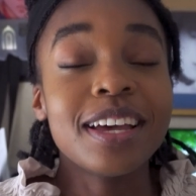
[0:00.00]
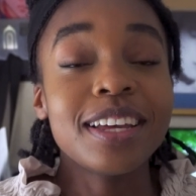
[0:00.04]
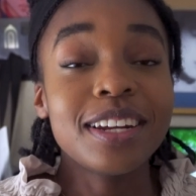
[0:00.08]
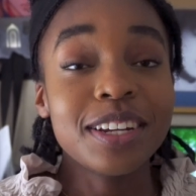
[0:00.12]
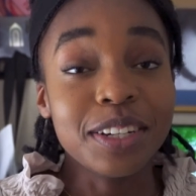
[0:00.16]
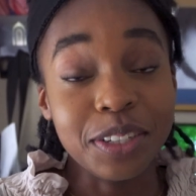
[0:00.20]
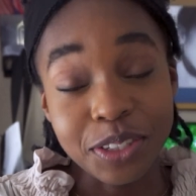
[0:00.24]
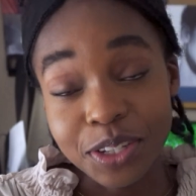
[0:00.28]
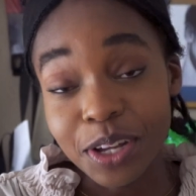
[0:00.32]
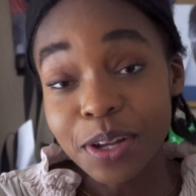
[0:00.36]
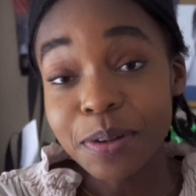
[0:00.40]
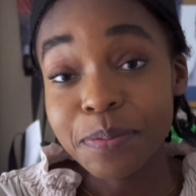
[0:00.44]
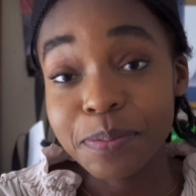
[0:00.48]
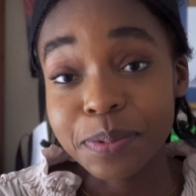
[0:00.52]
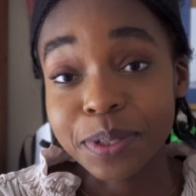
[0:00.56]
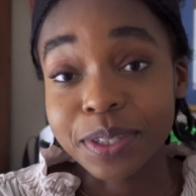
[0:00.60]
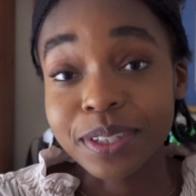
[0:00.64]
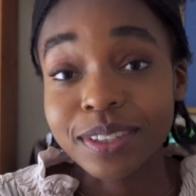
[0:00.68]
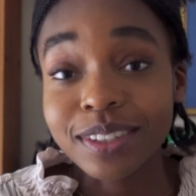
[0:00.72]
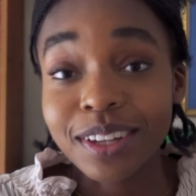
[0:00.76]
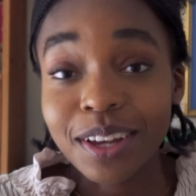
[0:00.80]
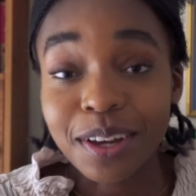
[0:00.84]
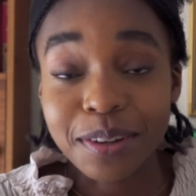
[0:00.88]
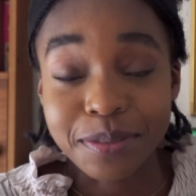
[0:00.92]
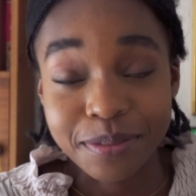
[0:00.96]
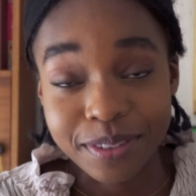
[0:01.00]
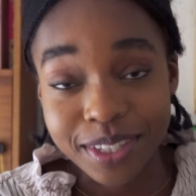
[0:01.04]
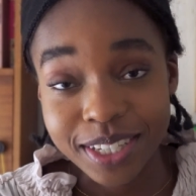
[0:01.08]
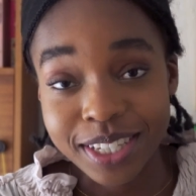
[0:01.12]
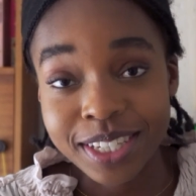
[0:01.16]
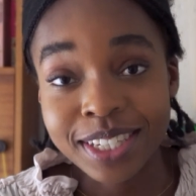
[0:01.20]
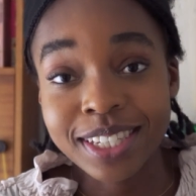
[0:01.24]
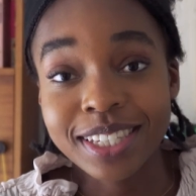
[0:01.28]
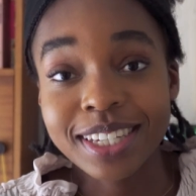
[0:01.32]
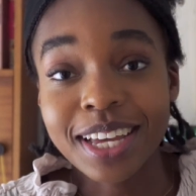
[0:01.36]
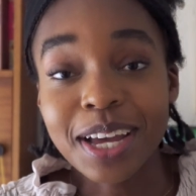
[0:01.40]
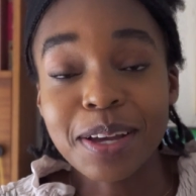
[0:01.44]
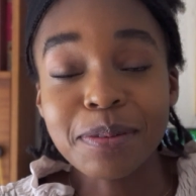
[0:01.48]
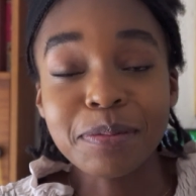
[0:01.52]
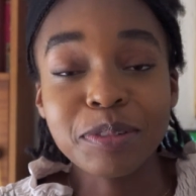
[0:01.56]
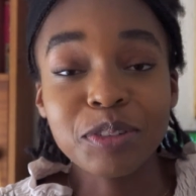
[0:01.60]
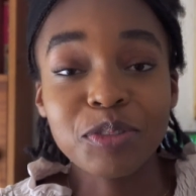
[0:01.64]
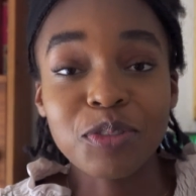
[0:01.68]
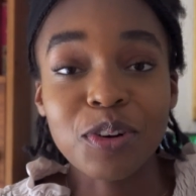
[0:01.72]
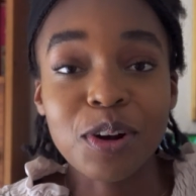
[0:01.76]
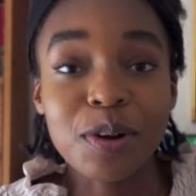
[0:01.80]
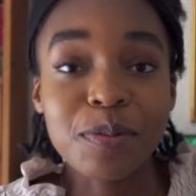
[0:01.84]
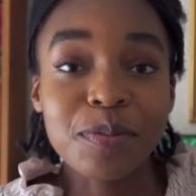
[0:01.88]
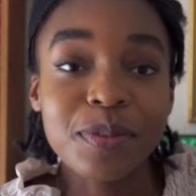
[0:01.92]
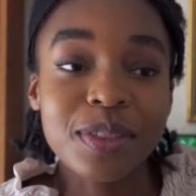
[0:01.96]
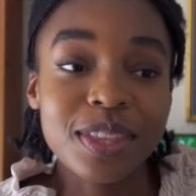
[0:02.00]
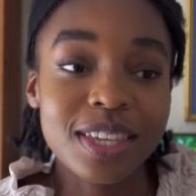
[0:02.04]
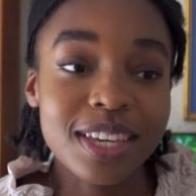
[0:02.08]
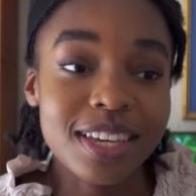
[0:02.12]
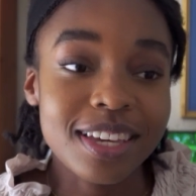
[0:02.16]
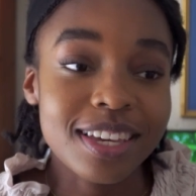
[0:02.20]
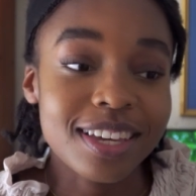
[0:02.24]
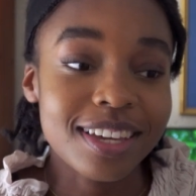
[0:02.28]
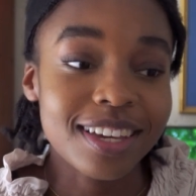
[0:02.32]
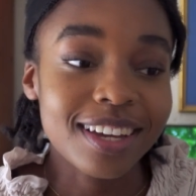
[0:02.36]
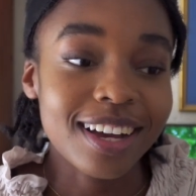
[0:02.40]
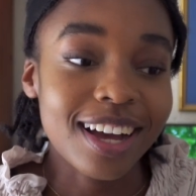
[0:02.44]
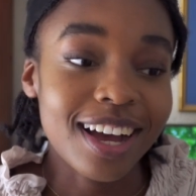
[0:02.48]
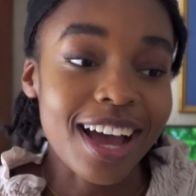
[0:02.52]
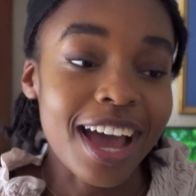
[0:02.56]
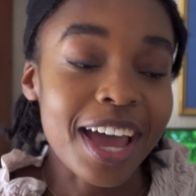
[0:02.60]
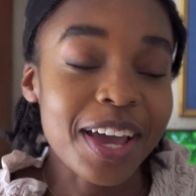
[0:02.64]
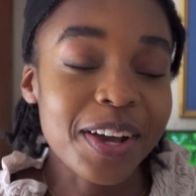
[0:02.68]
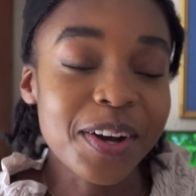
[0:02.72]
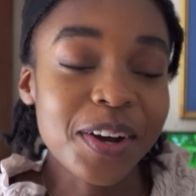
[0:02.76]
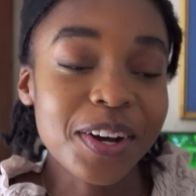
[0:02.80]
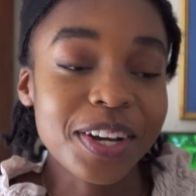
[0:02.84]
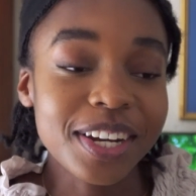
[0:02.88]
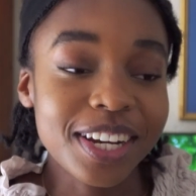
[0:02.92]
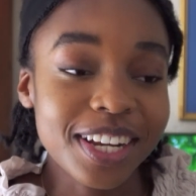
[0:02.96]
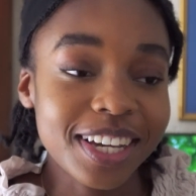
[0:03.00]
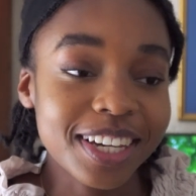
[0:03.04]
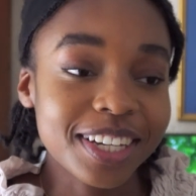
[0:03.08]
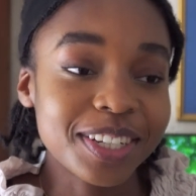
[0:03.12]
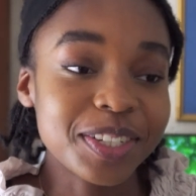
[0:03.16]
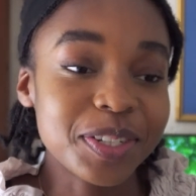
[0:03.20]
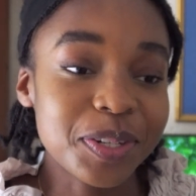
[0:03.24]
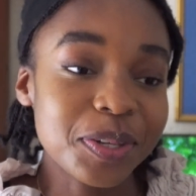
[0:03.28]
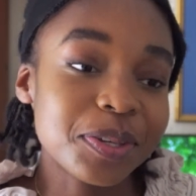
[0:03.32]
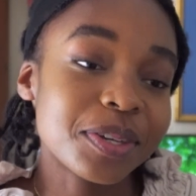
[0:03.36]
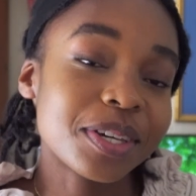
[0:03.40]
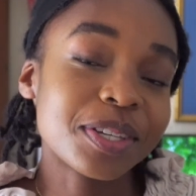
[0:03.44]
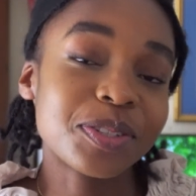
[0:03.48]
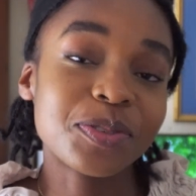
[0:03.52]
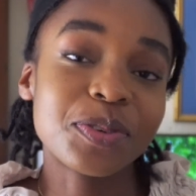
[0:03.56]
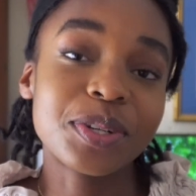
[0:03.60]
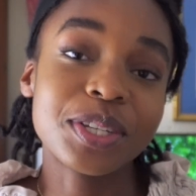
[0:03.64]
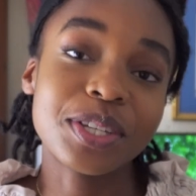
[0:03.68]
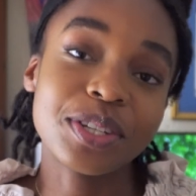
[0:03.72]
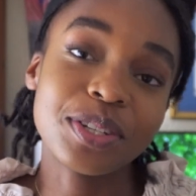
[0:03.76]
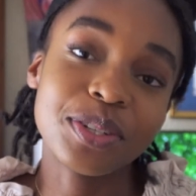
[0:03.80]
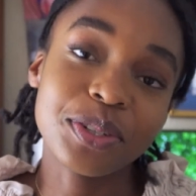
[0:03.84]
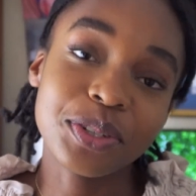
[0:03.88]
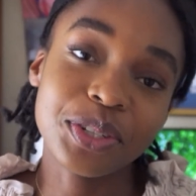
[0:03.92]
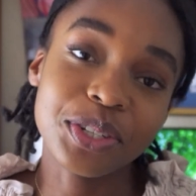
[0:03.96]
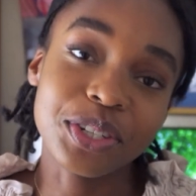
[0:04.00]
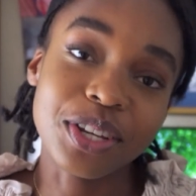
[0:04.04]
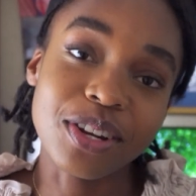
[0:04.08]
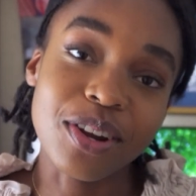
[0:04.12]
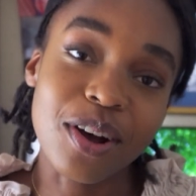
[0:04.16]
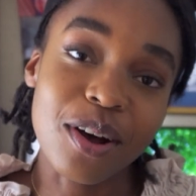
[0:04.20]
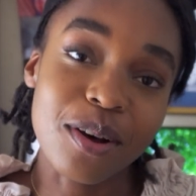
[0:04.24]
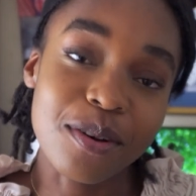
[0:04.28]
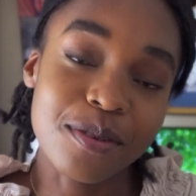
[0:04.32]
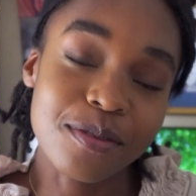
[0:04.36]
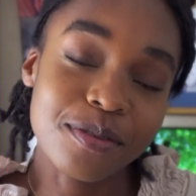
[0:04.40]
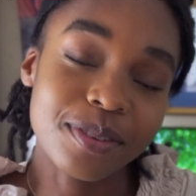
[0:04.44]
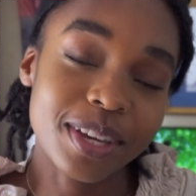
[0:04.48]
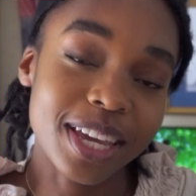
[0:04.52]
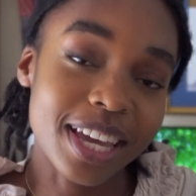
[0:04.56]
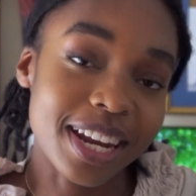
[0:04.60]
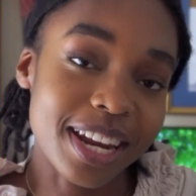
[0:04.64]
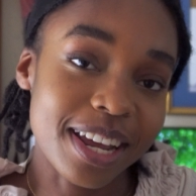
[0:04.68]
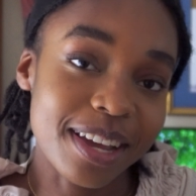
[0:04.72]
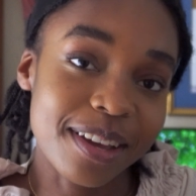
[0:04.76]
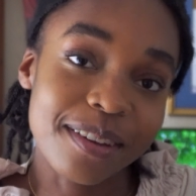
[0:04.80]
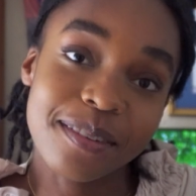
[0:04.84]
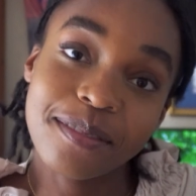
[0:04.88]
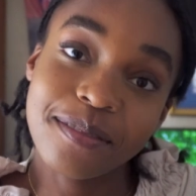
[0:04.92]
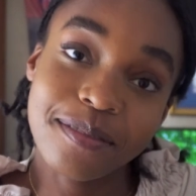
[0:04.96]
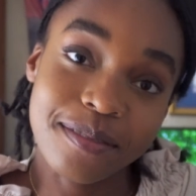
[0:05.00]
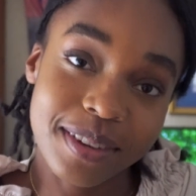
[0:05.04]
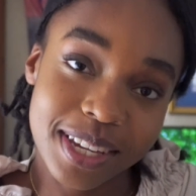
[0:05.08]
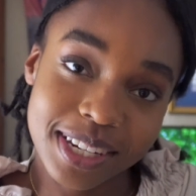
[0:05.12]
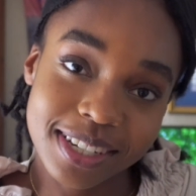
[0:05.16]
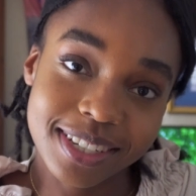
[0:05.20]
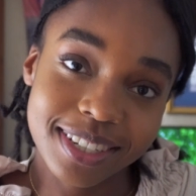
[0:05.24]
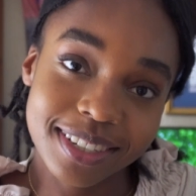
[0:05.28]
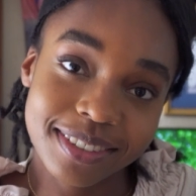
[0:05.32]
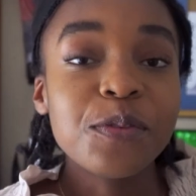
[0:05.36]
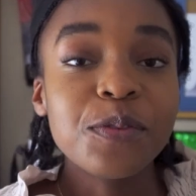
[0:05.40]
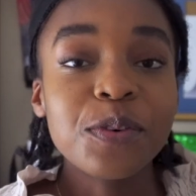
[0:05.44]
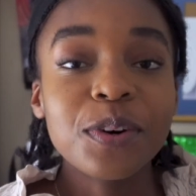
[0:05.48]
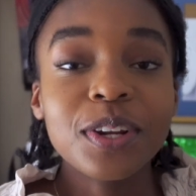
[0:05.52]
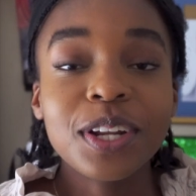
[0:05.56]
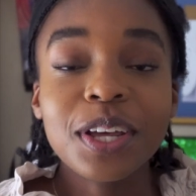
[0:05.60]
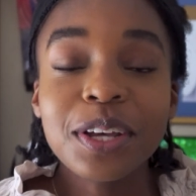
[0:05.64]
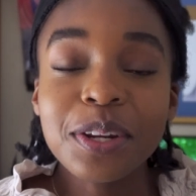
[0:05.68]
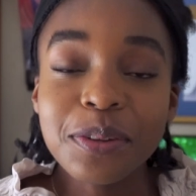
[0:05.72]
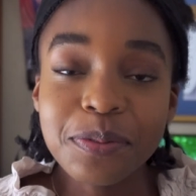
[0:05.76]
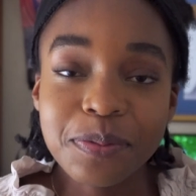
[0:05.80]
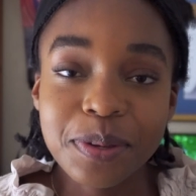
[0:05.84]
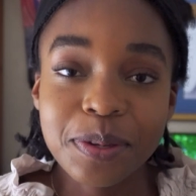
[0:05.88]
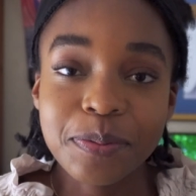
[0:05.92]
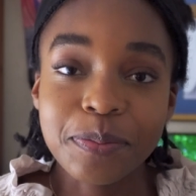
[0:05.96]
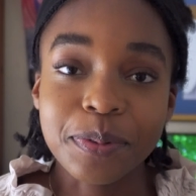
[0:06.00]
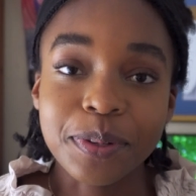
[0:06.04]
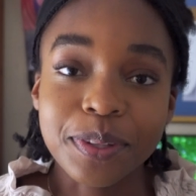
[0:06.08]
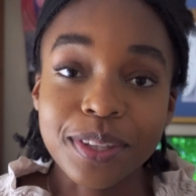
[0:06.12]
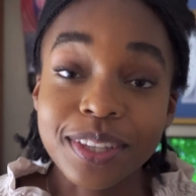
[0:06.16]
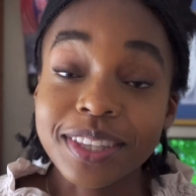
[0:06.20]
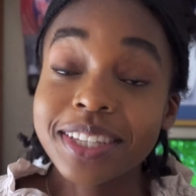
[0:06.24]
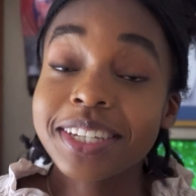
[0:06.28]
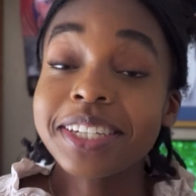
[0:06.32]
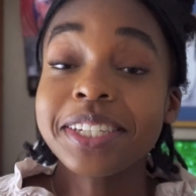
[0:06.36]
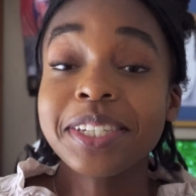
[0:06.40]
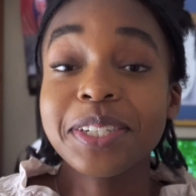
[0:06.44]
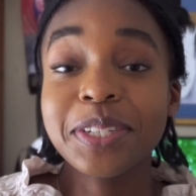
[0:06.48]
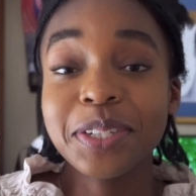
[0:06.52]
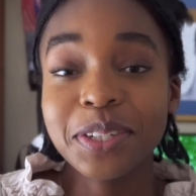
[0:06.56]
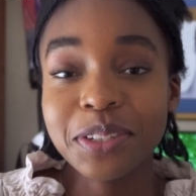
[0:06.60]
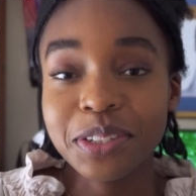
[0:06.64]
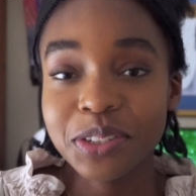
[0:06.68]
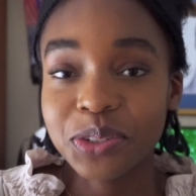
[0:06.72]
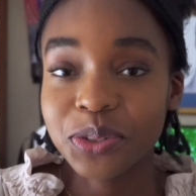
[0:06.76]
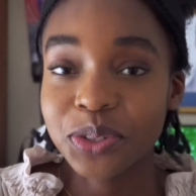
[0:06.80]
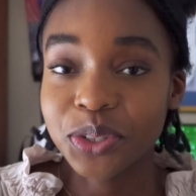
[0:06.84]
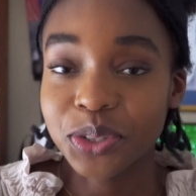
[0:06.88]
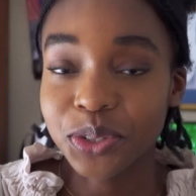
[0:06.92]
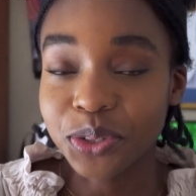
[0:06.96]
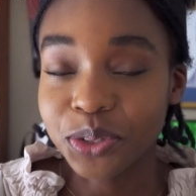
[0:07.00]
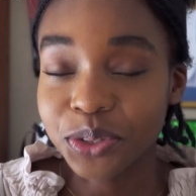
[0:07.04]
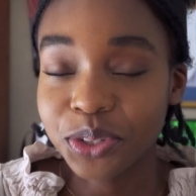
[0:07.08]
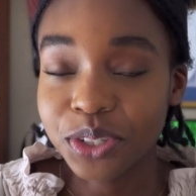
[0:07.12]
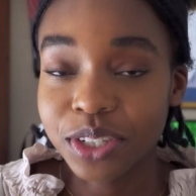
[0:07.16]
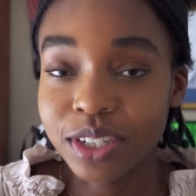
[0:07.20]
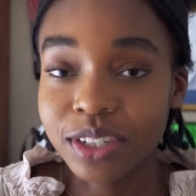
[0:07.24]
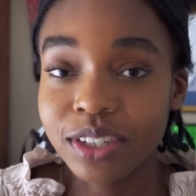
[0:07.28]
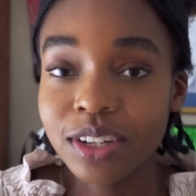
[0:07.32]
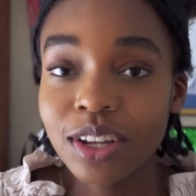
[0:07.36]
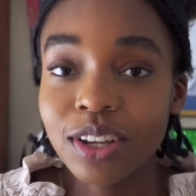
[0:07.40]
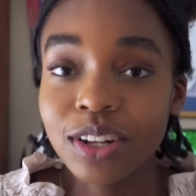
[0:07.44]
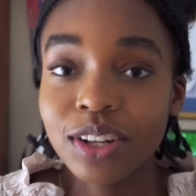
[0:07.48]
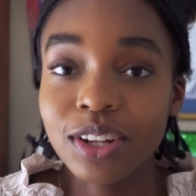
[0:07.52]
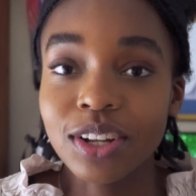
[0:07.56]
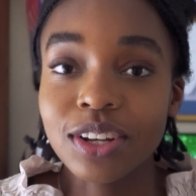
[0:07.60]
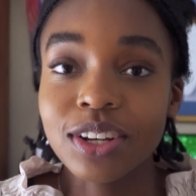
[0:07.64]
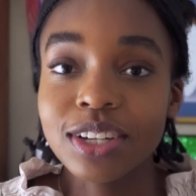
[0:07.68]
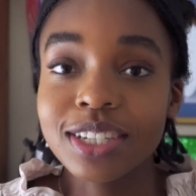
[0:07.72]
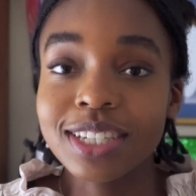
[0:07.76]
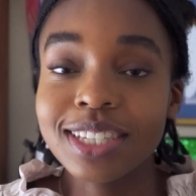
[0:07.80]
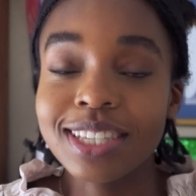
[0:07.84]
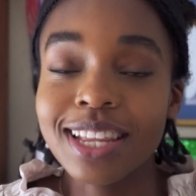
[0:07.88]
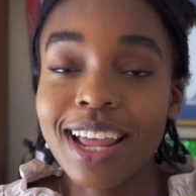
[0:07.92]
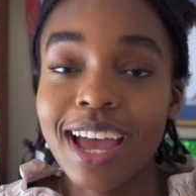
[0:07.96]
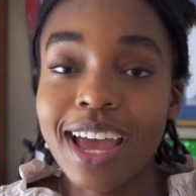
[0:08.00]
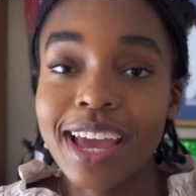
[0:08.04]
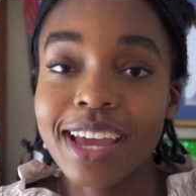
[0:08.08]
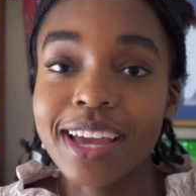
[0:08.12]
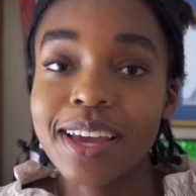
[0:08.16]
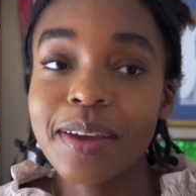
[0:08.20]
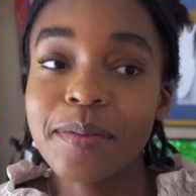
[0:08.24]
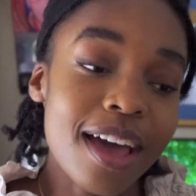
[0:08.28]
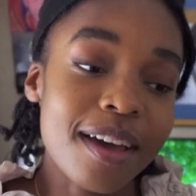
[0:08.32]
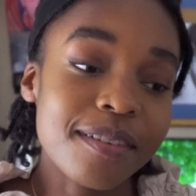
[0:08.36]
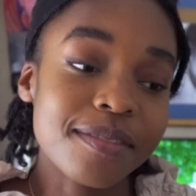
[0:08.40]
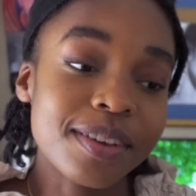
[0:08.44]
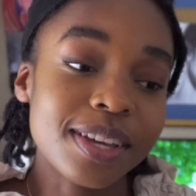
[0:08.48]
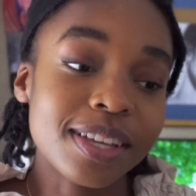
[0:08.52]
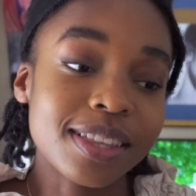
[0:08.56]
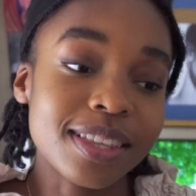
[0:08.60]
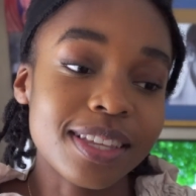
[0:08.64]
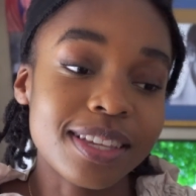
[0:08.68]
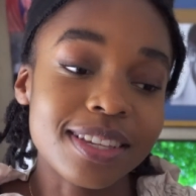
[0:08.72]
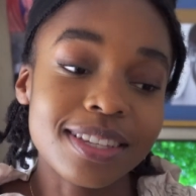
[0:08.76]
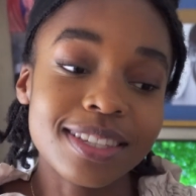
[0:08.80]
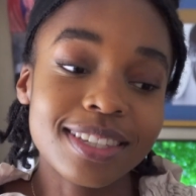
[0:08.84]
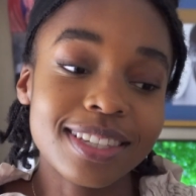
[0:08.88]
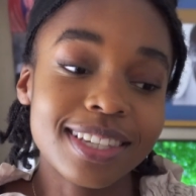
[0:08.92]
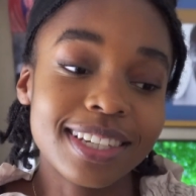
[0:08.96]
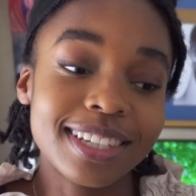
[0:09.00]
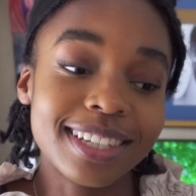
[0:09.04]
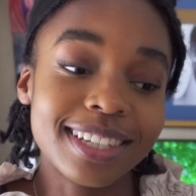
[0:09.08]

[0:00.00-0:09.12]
An example of this comes from the iconic New Year's resolution of getting fit. For a lot of people, this New Year's resolution looks like having this